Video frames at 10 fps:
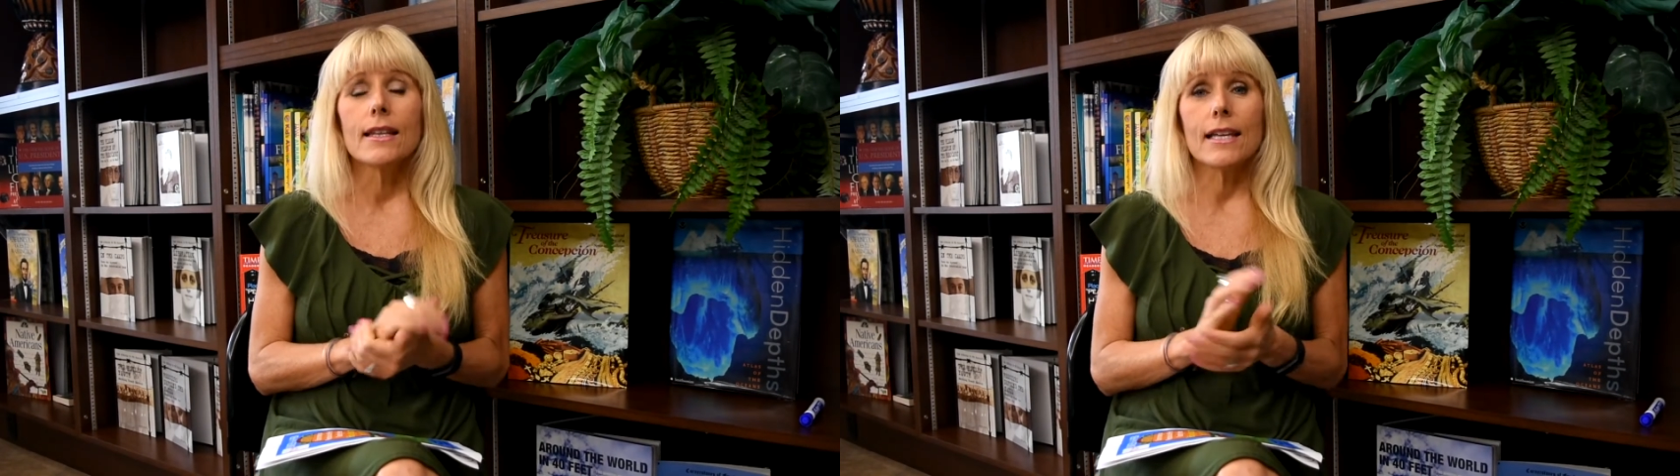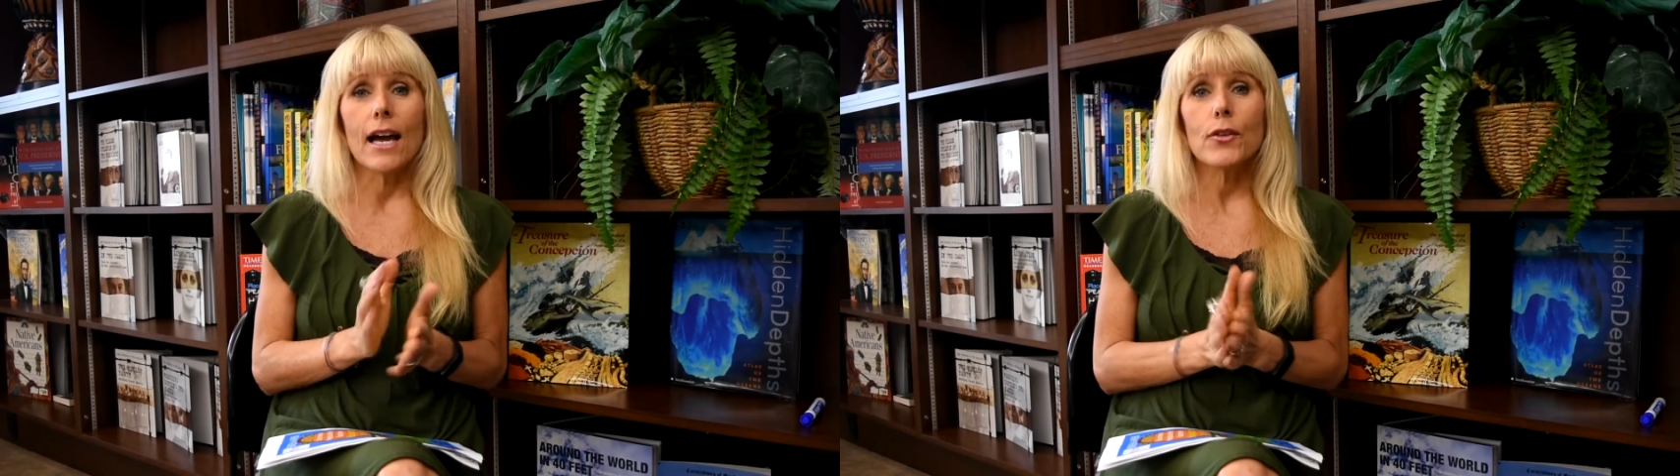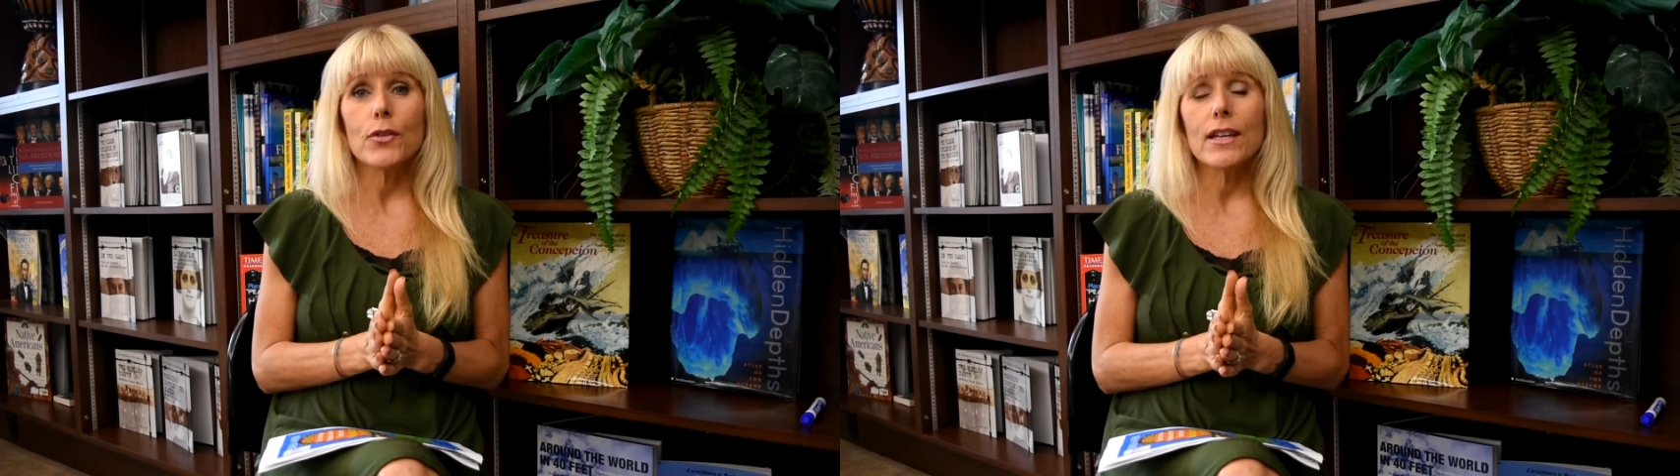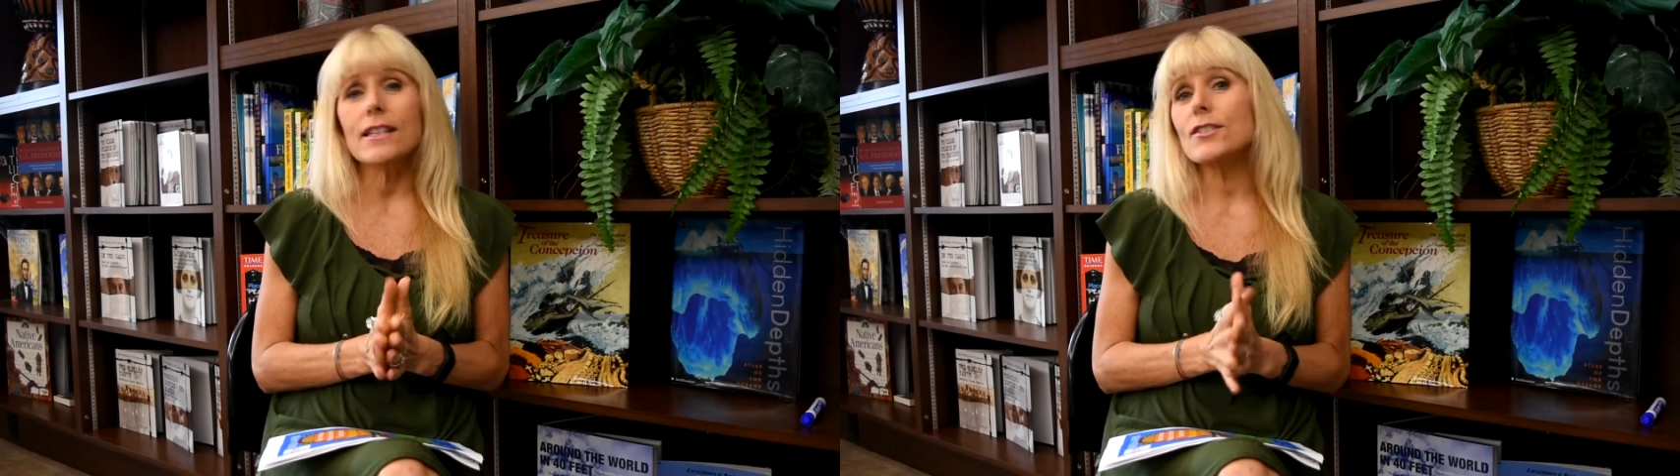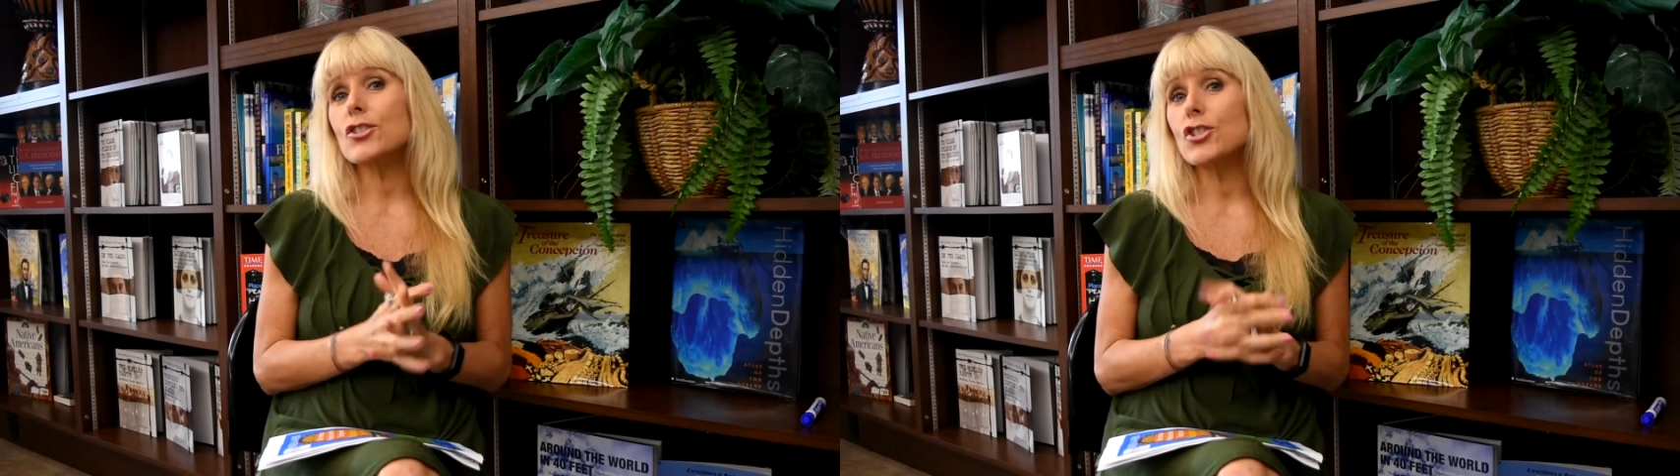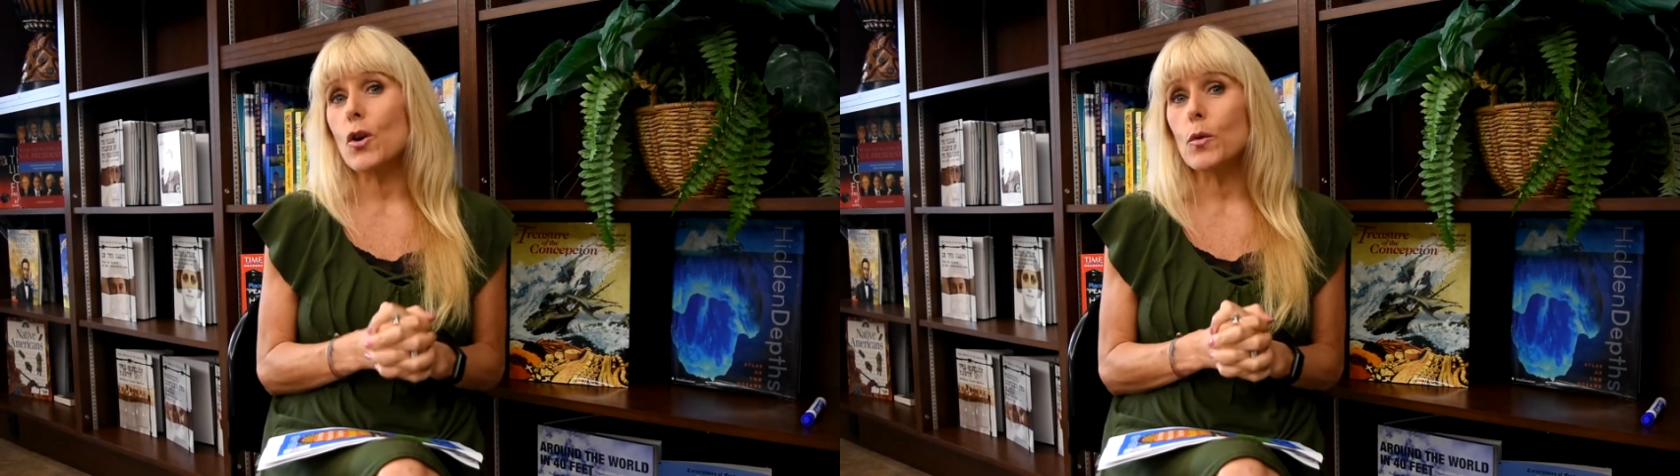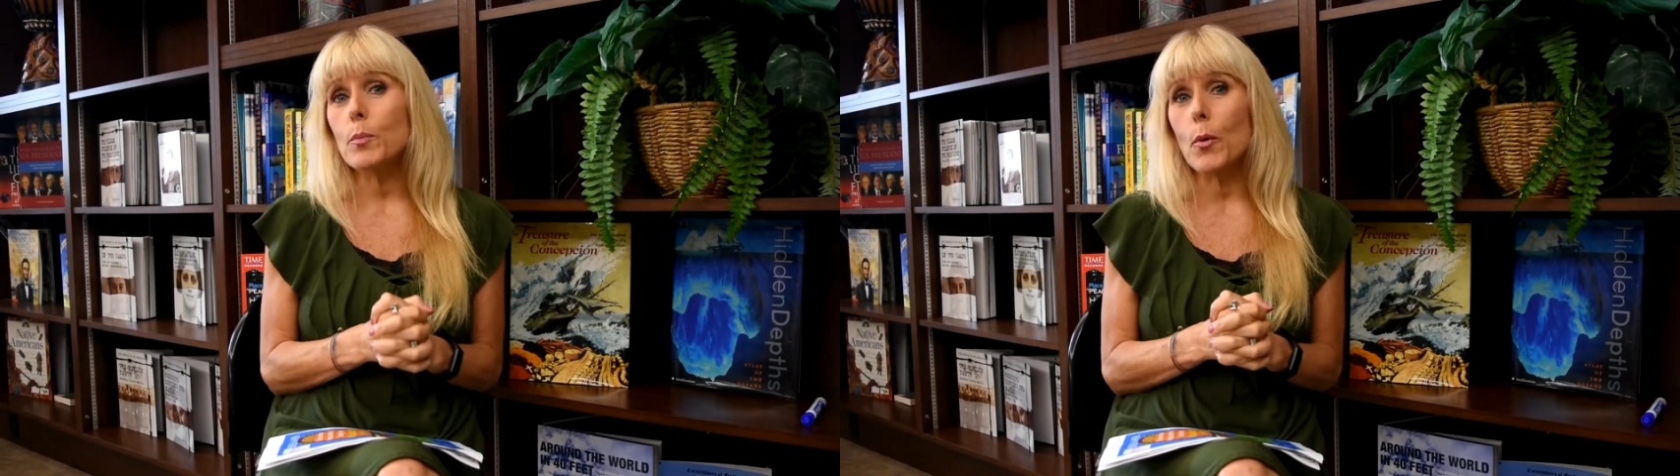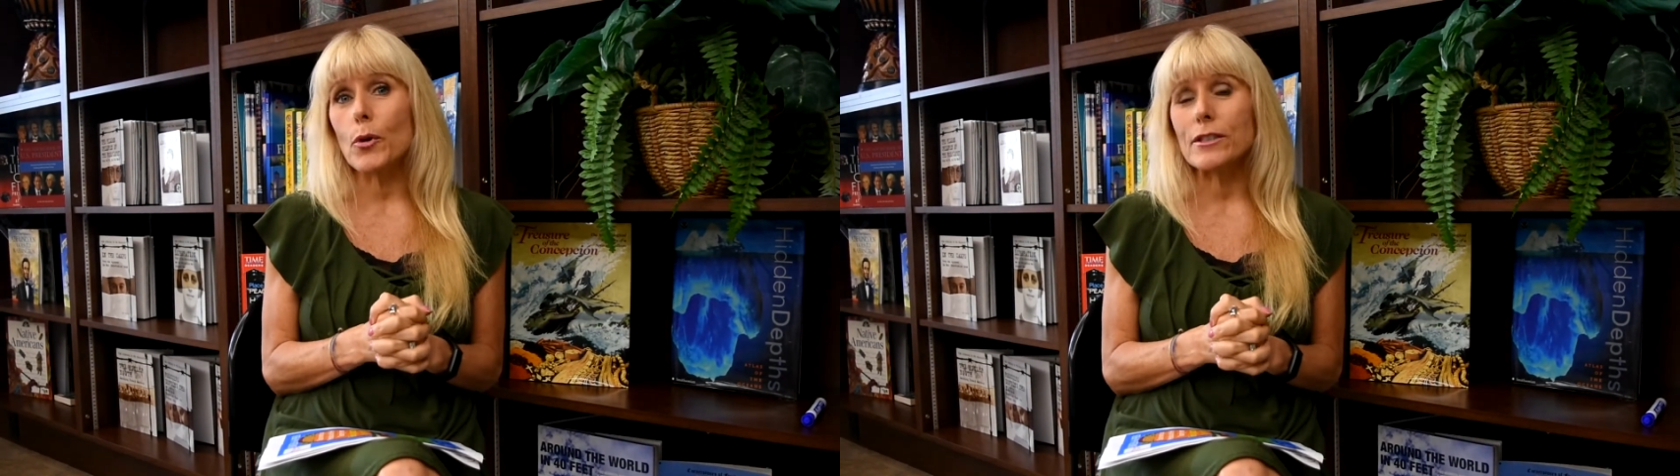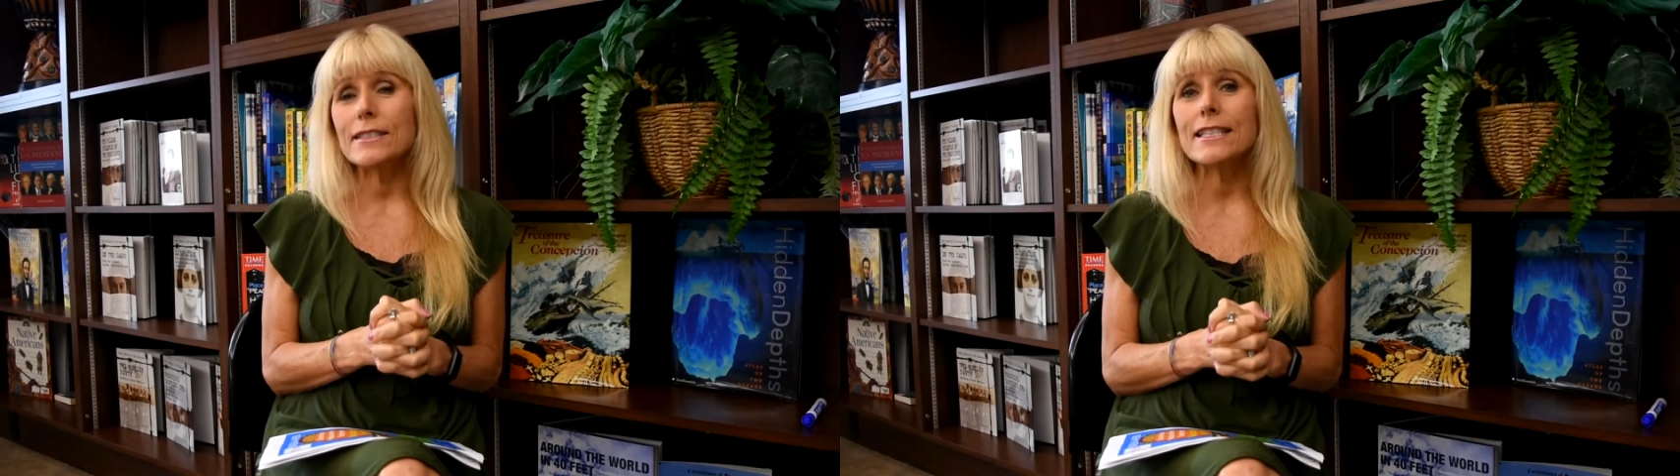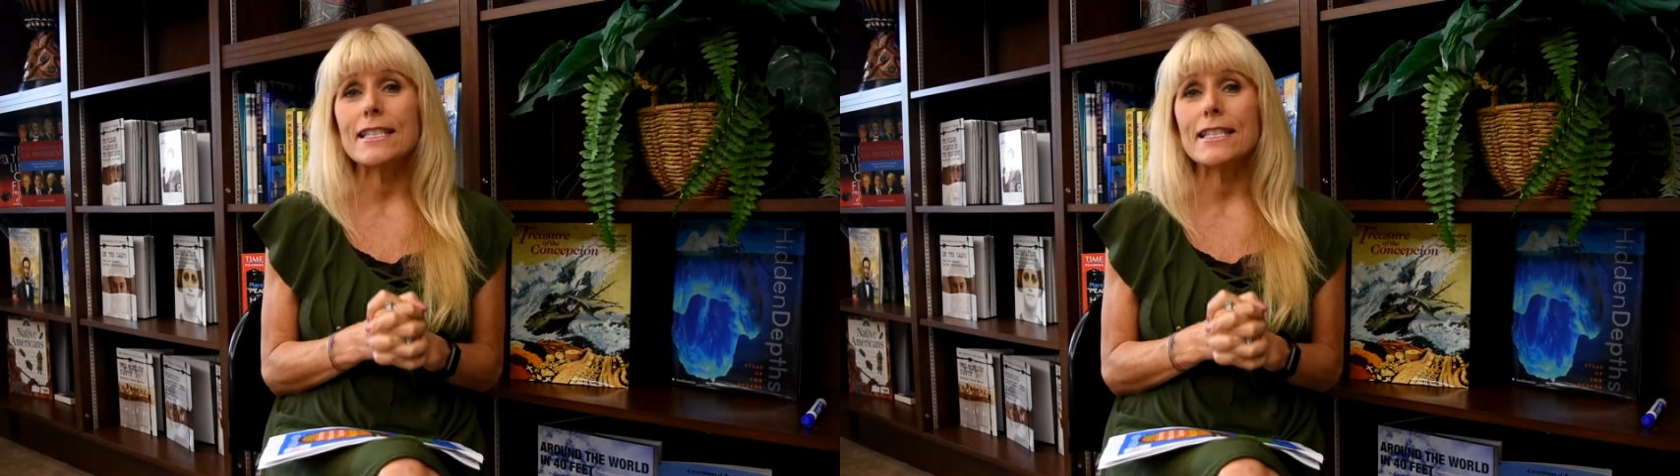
The other thing that's so important